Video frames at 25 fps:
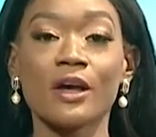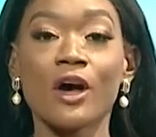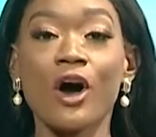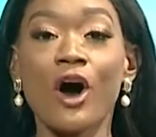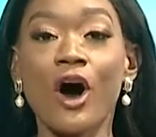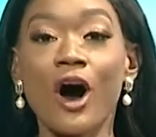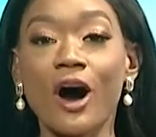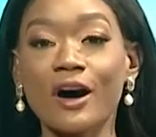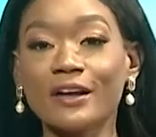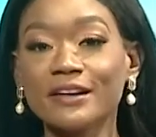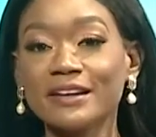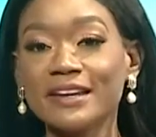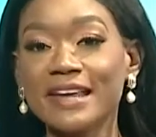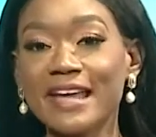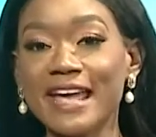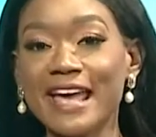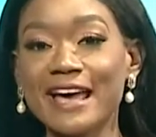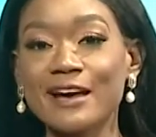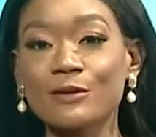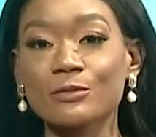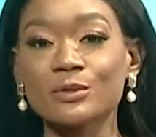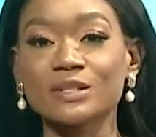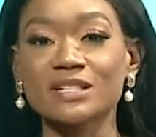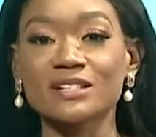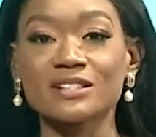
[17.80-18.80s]
On
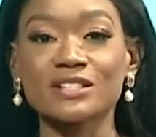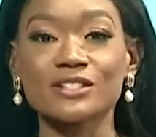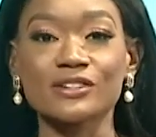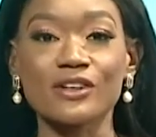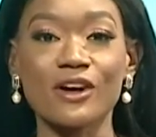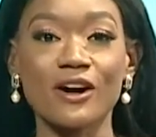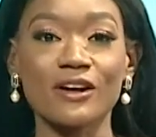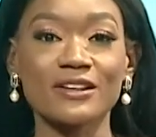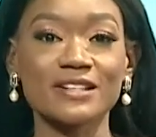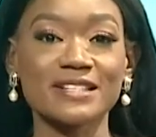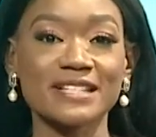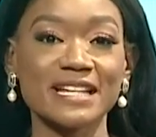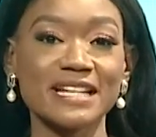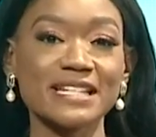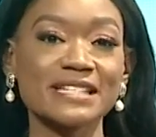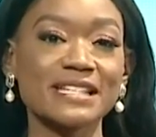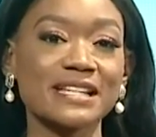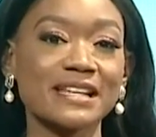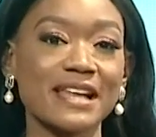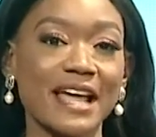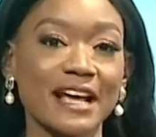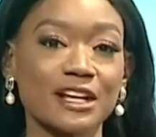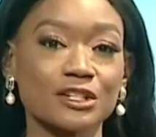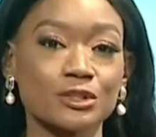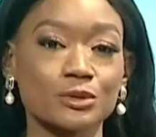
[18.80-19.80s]
here, we discuss
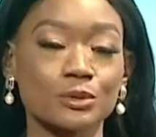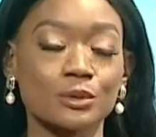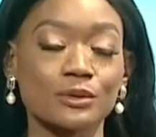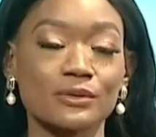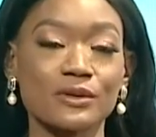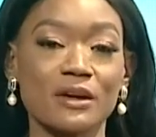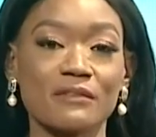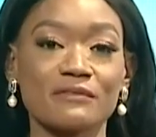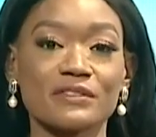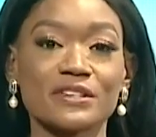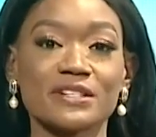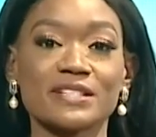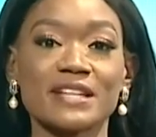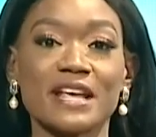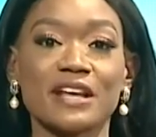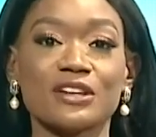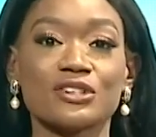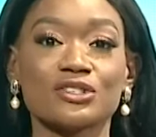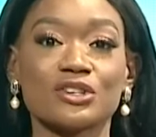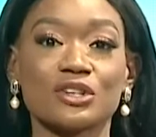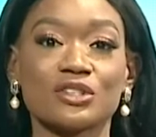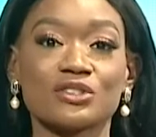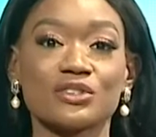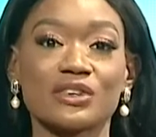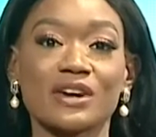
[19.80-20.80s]
intellectual
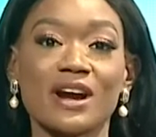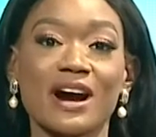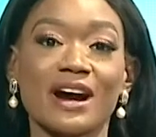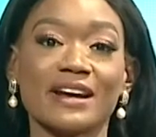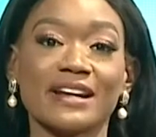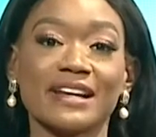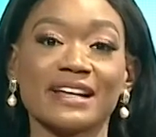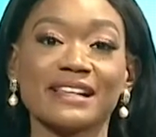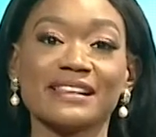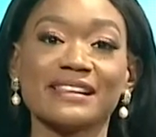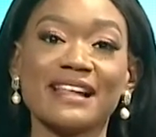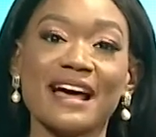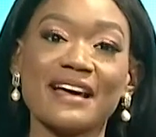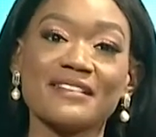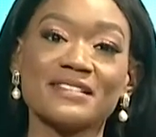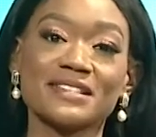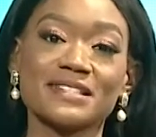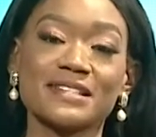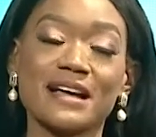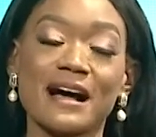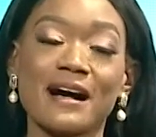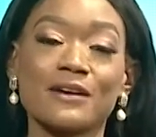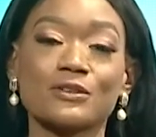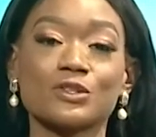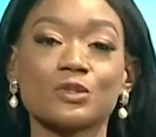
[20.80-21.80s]
conversations regarding
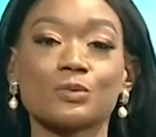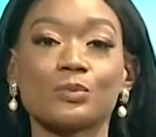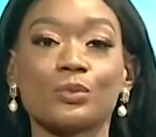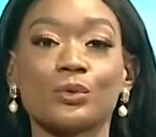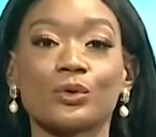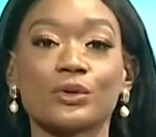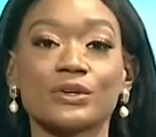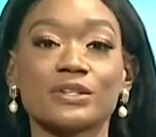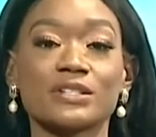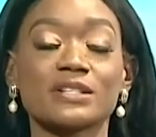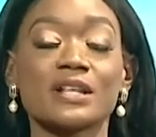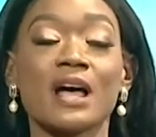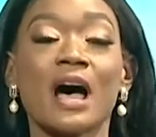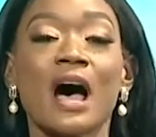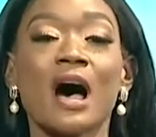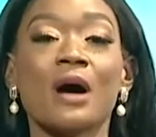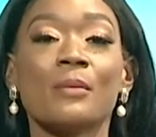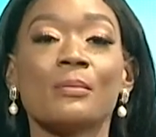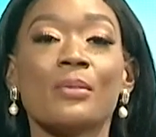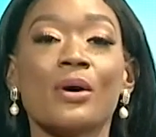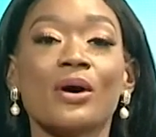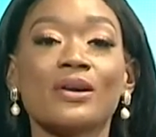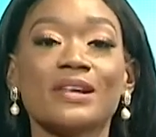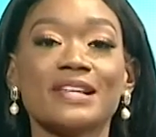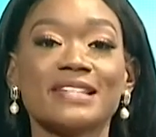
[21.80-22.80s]
lifestyle, sports,
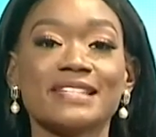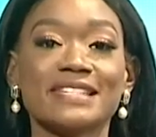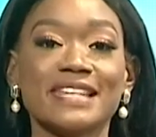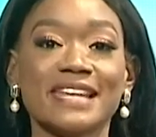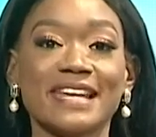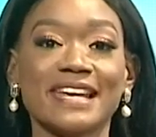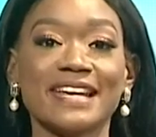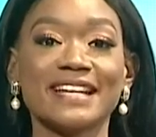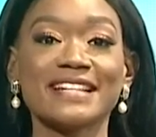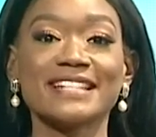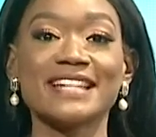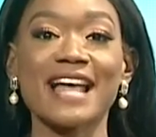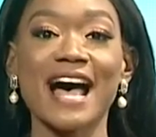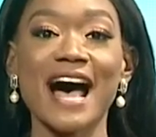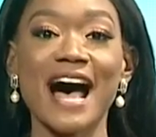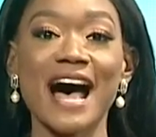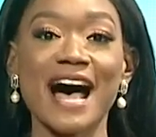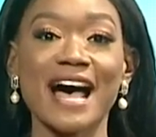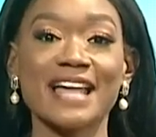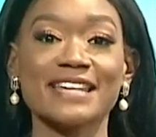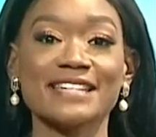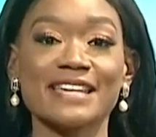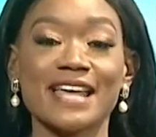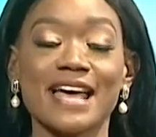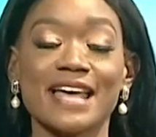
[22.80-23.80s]
politics,
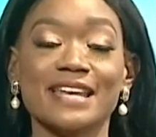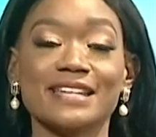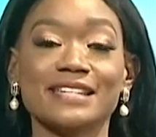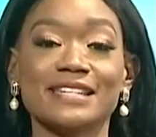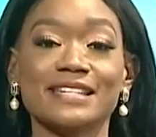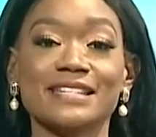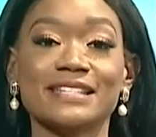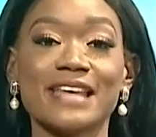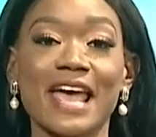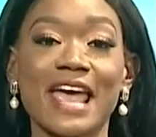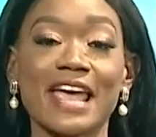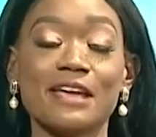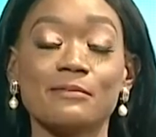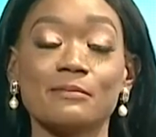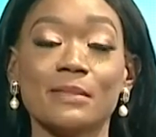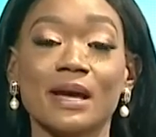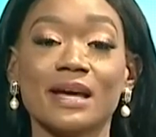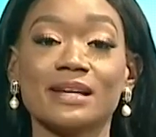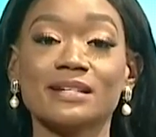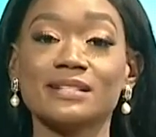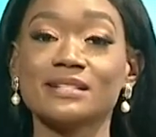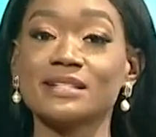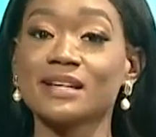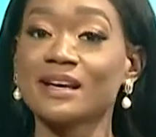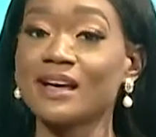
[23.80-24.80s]
and
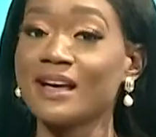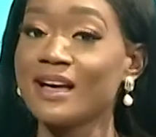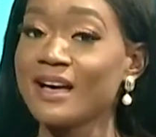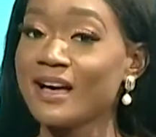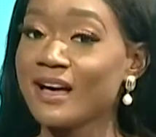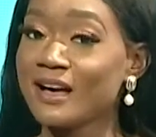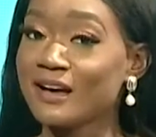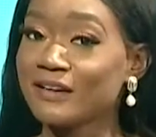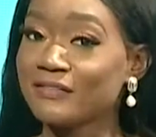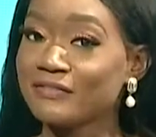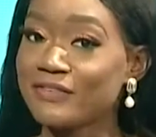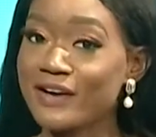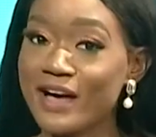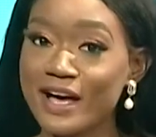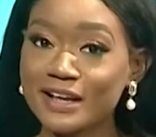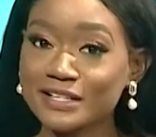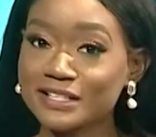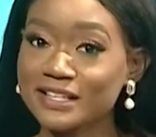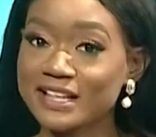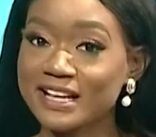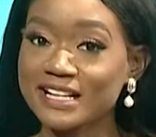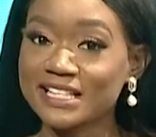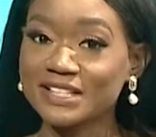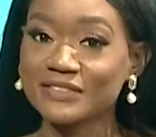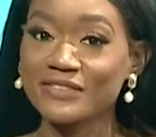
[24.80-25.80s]
entertainment. First
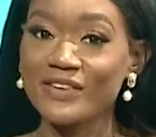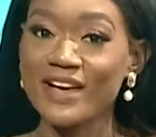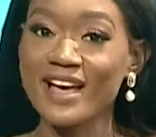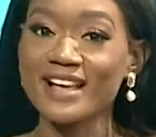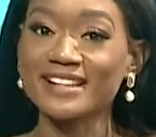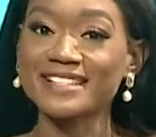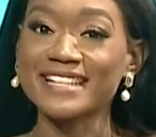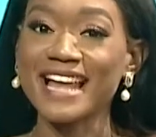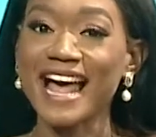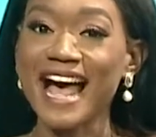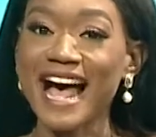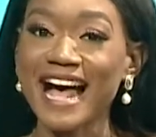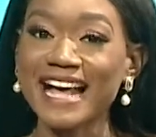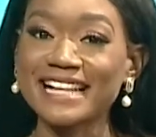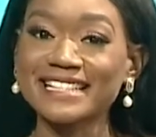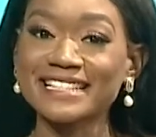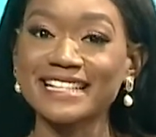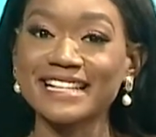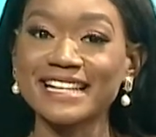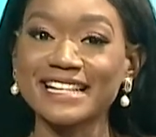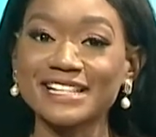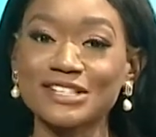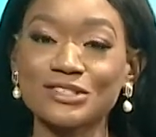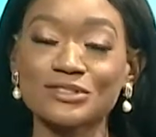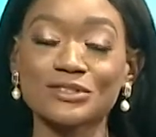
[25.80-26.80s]
things first, as
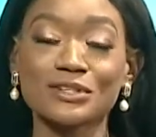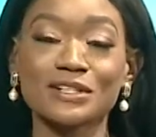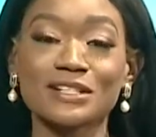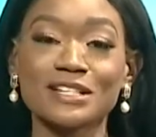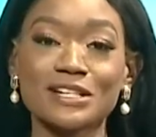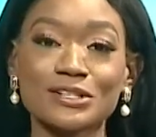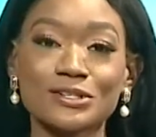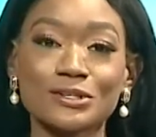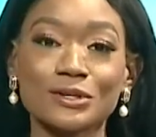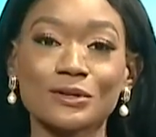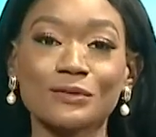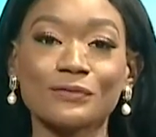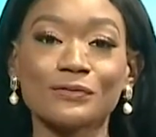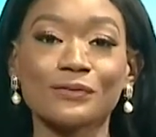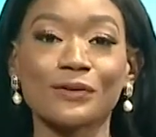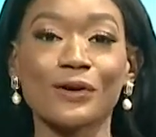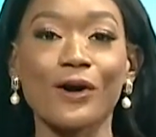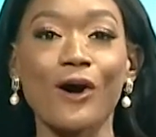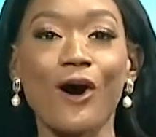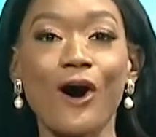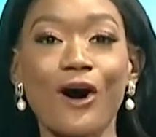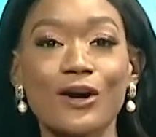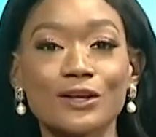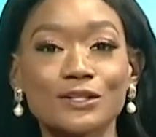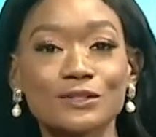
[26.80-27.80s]
is tradition for
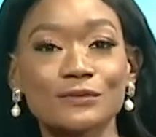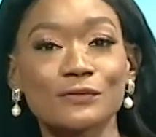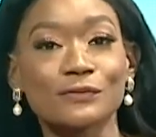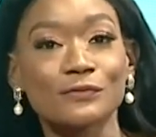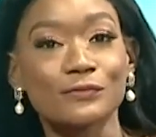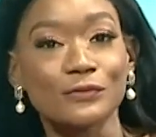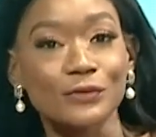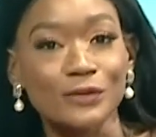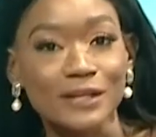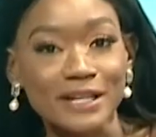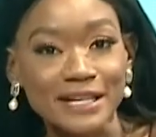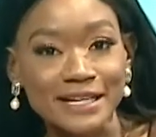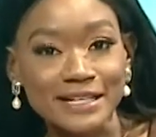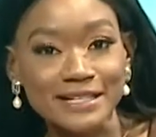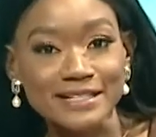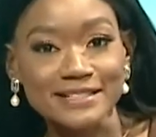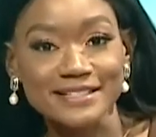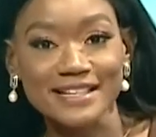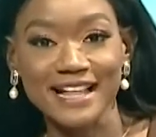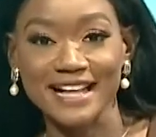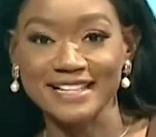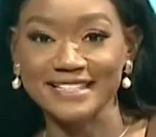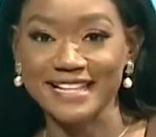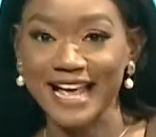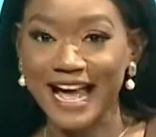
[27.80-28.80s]
us foodies,
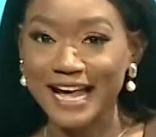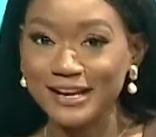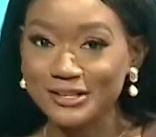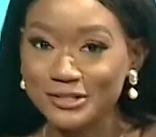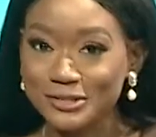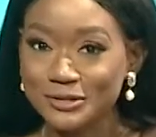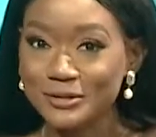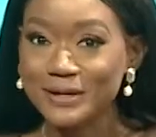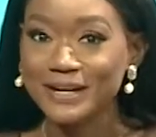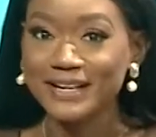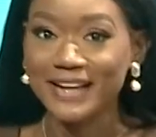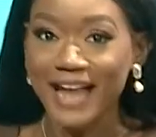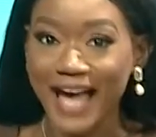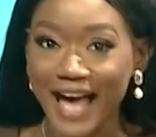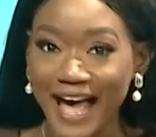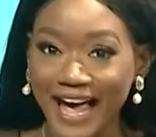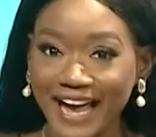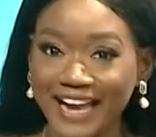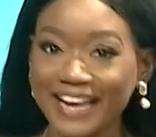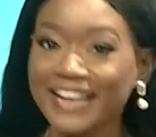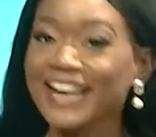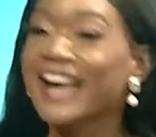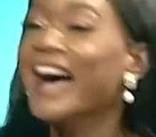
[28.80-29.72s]
that's Andrew and I,